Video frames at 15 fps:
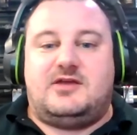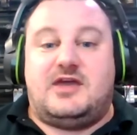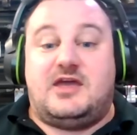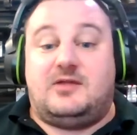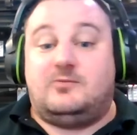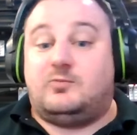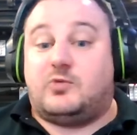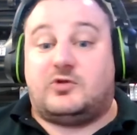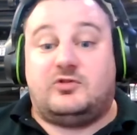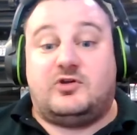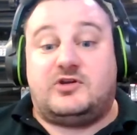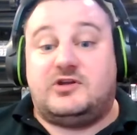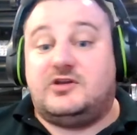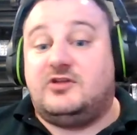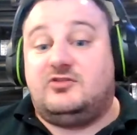And we're
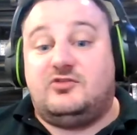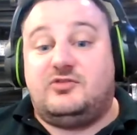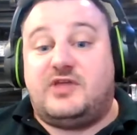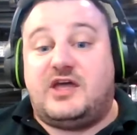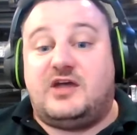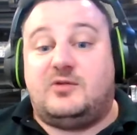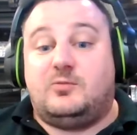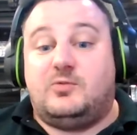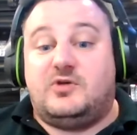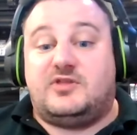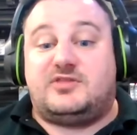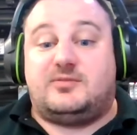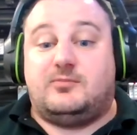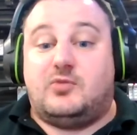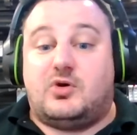looking to do that
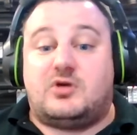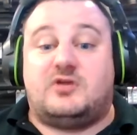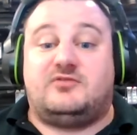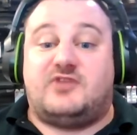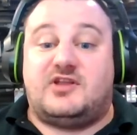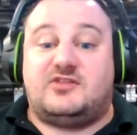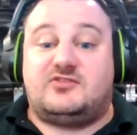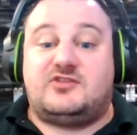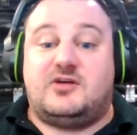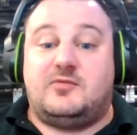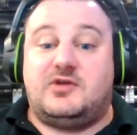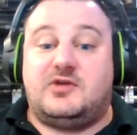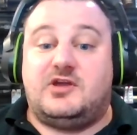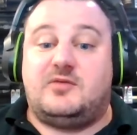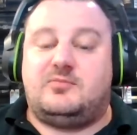with more events
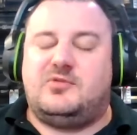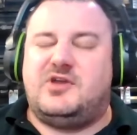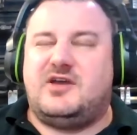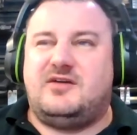coming up.